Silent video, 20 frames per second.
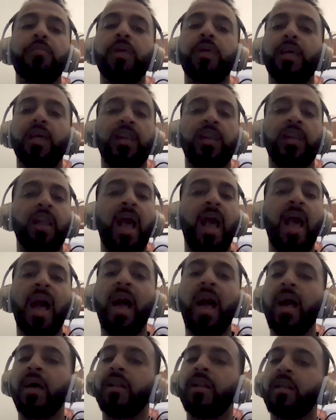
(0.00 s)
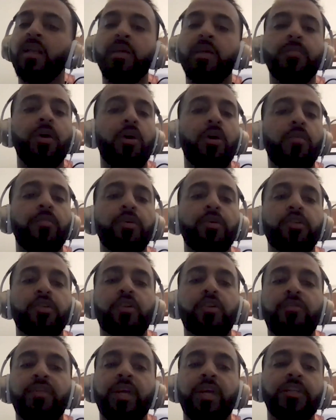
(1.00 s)
be it an ad, email, push
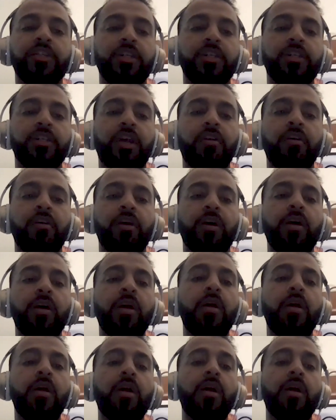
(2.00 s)
notification, etc.